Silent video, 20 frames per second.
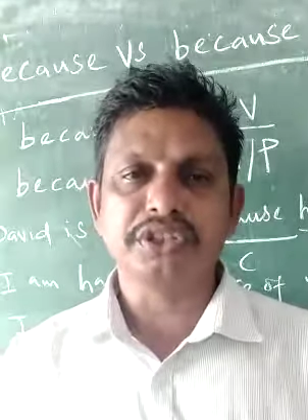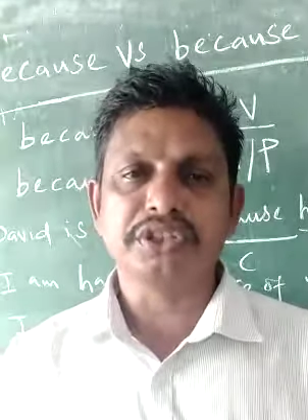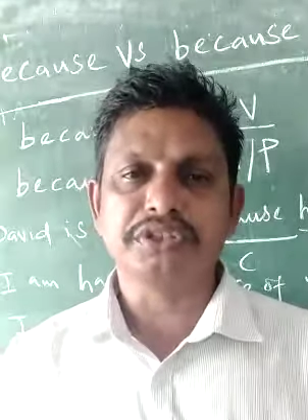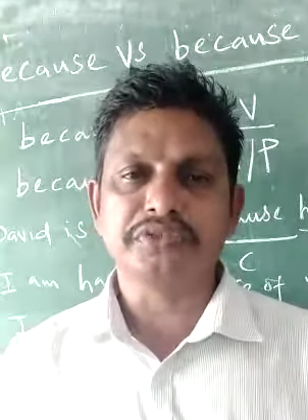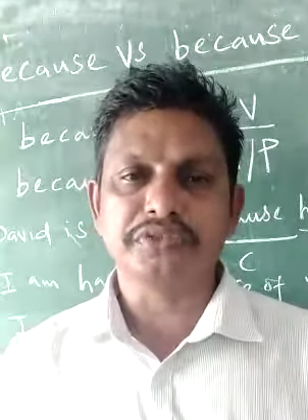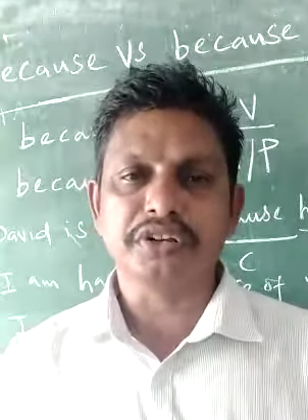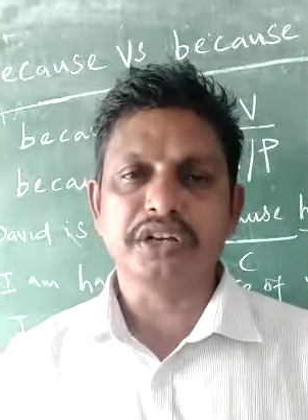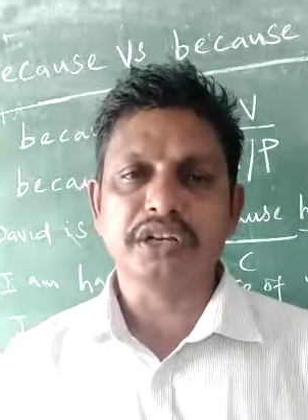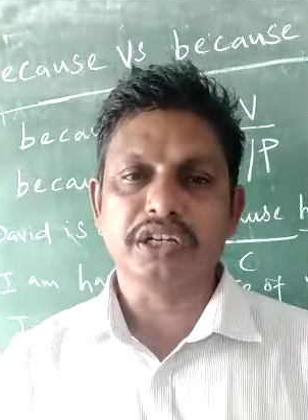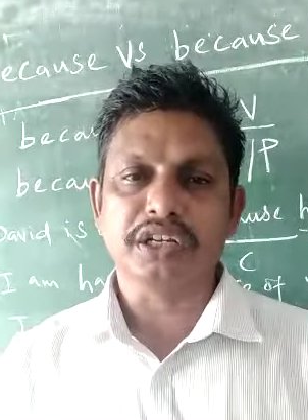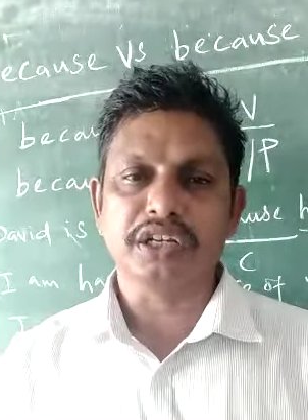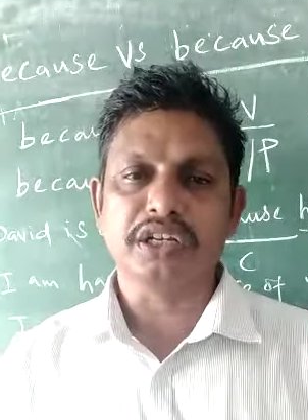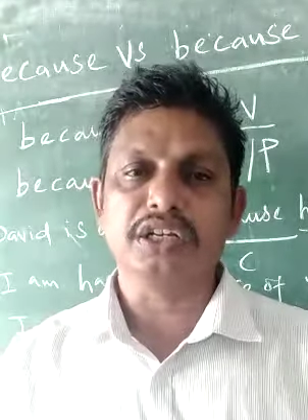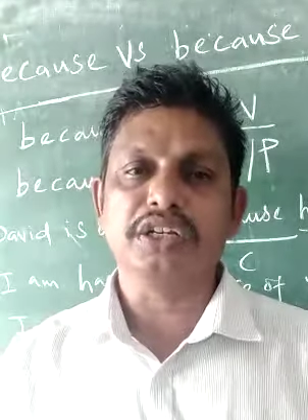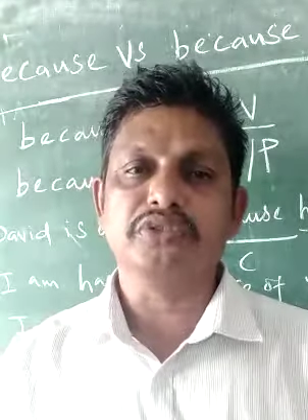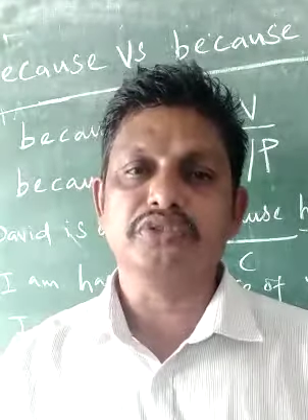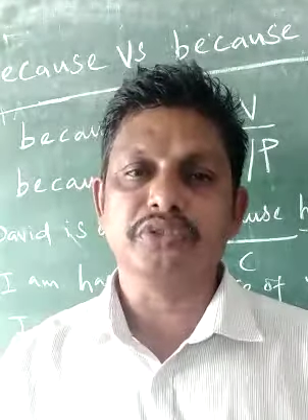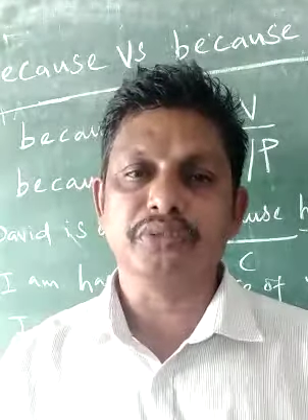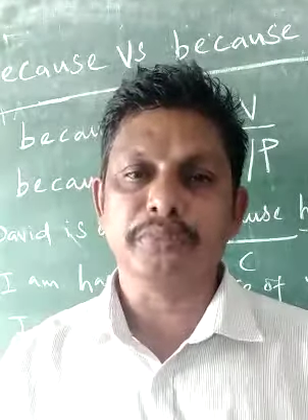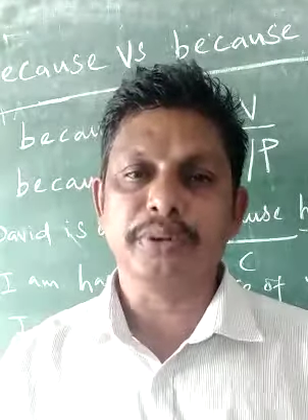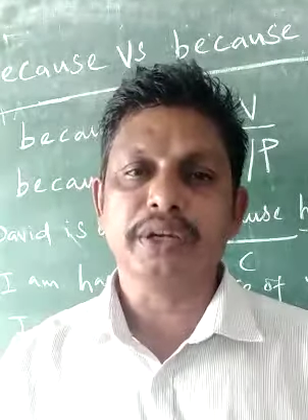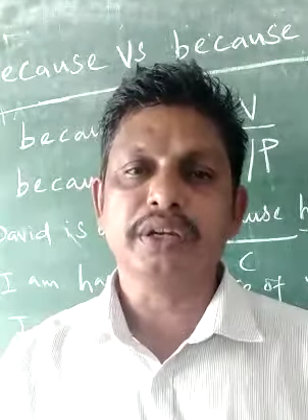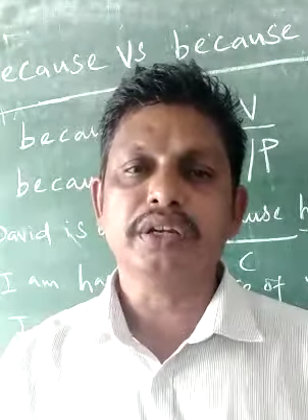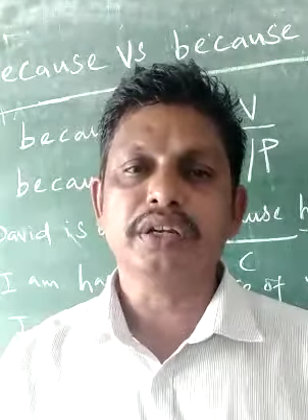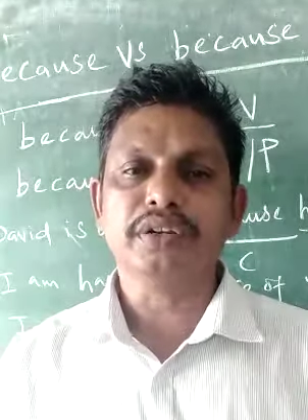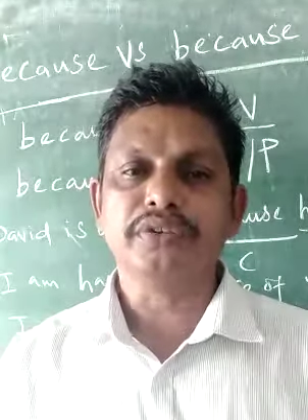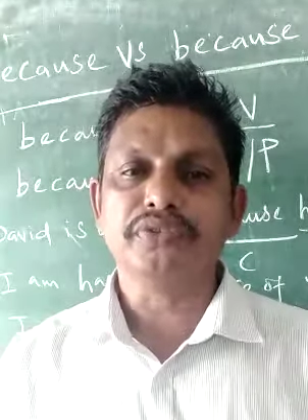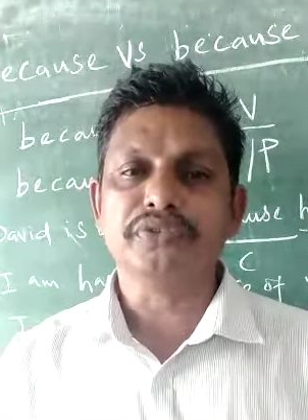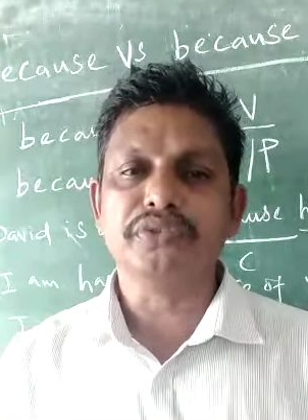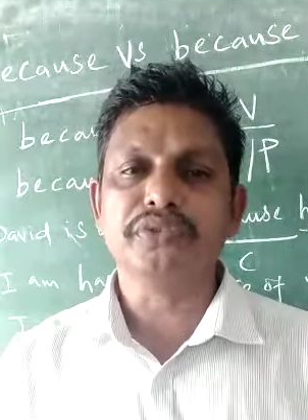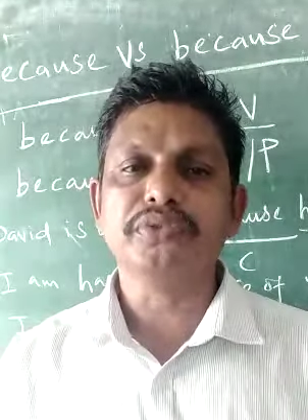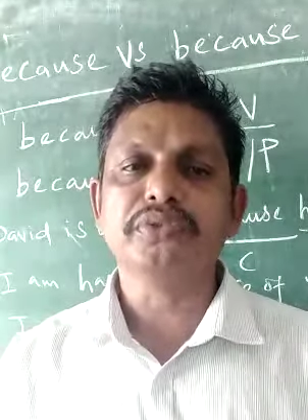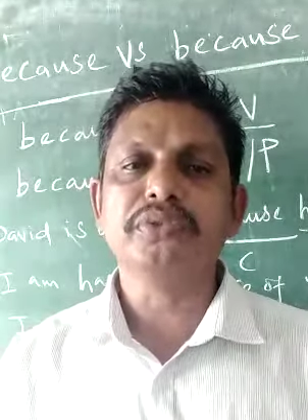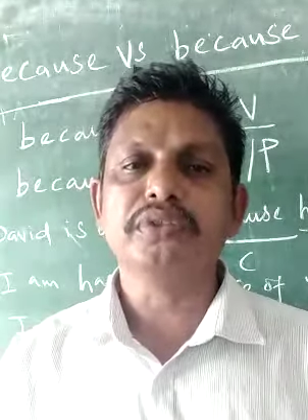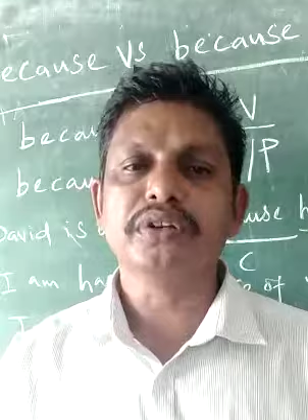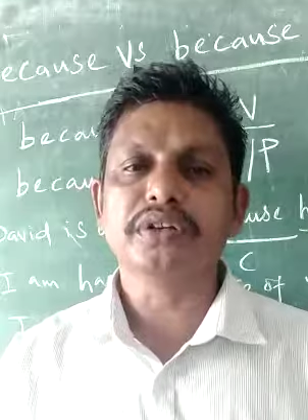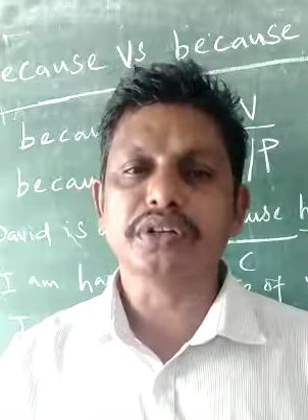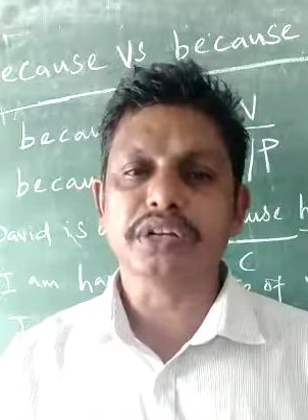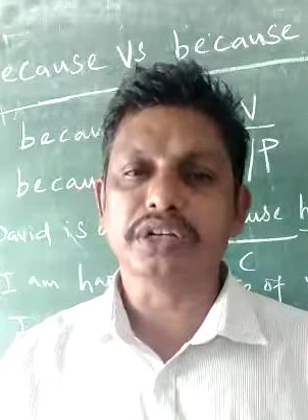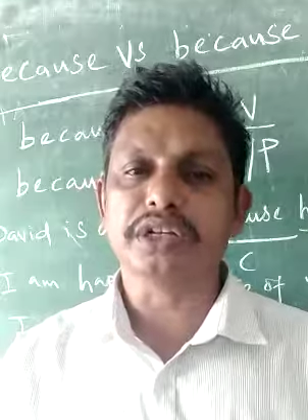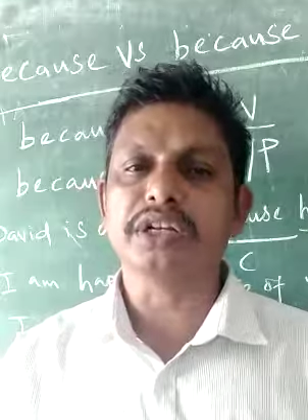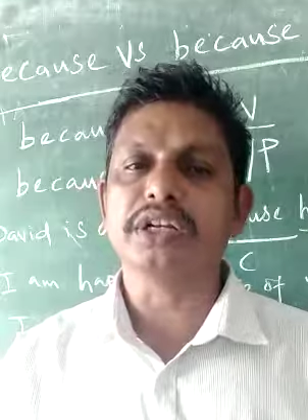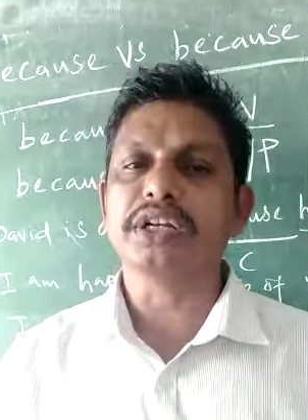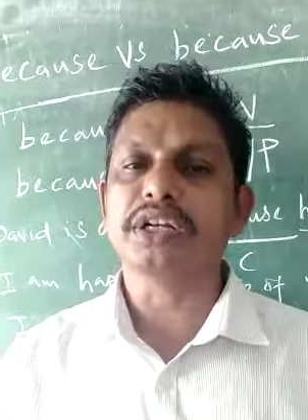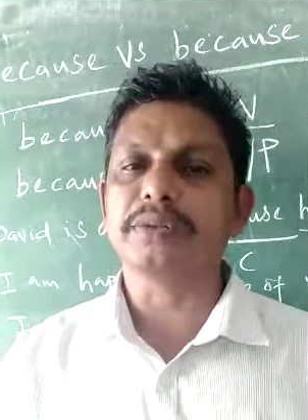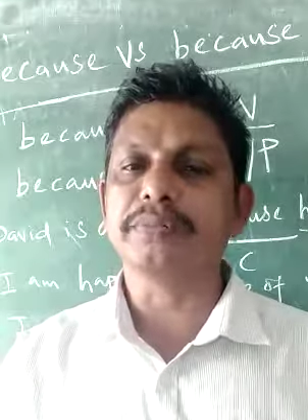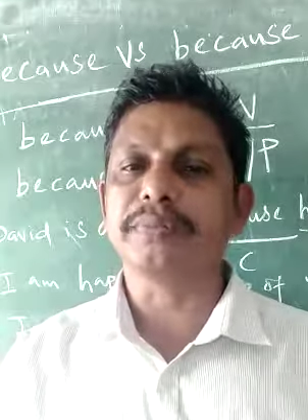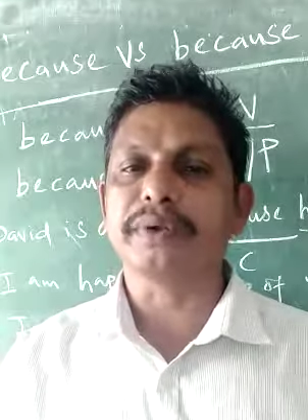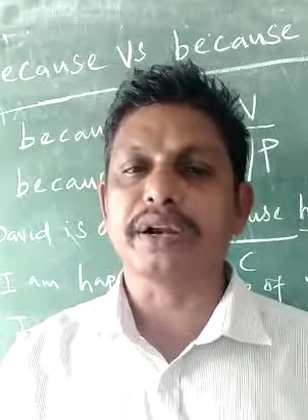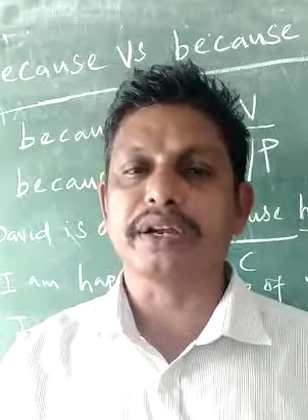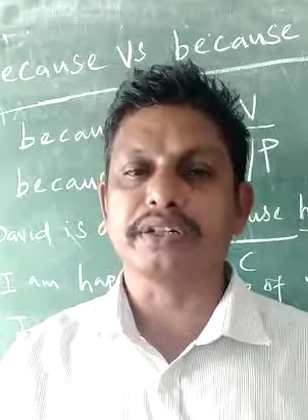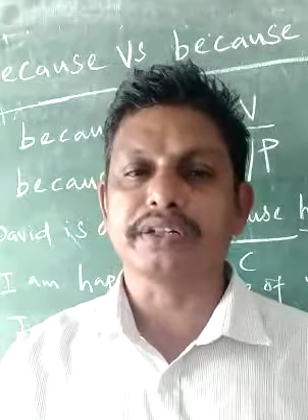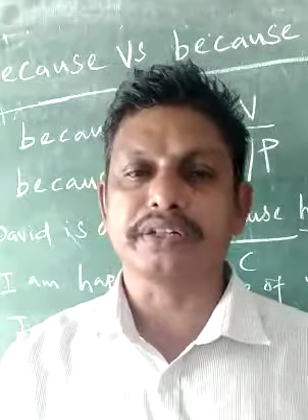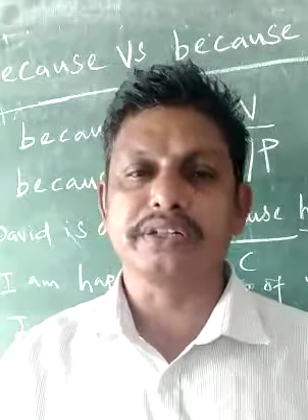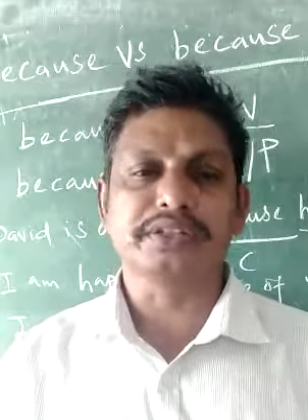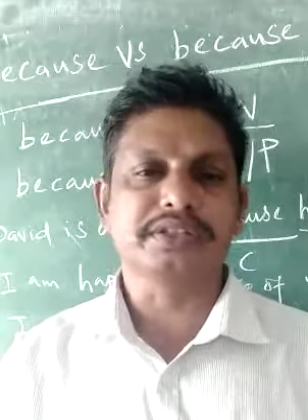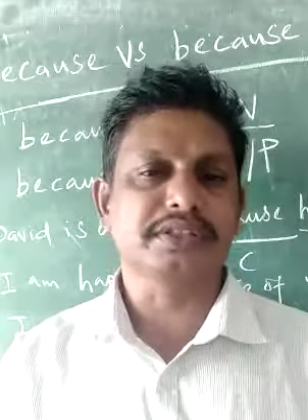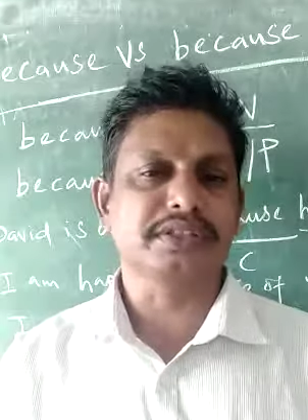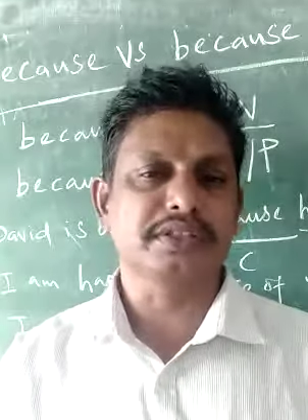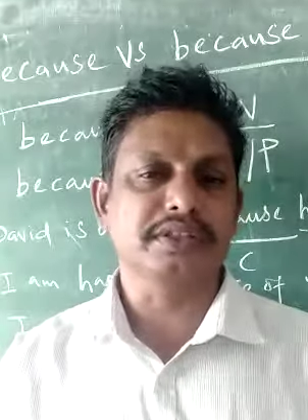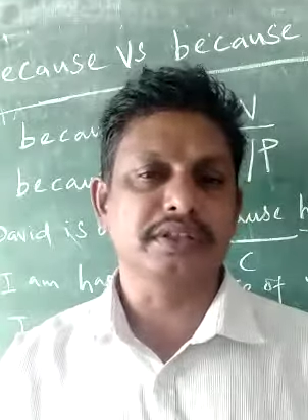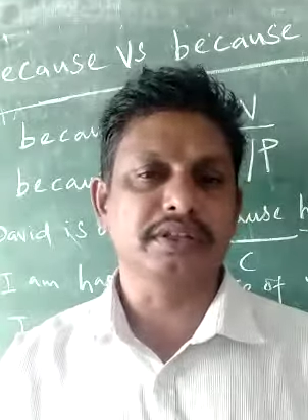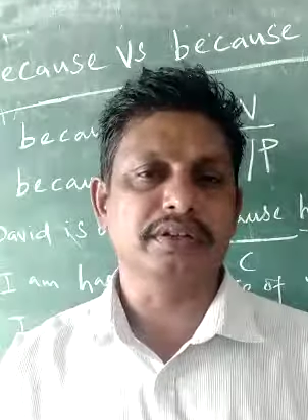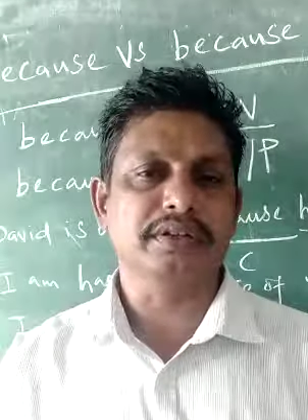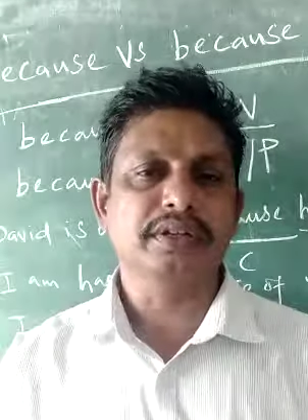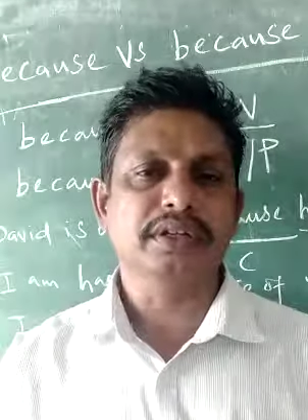it will occur in your mind if you regularly practice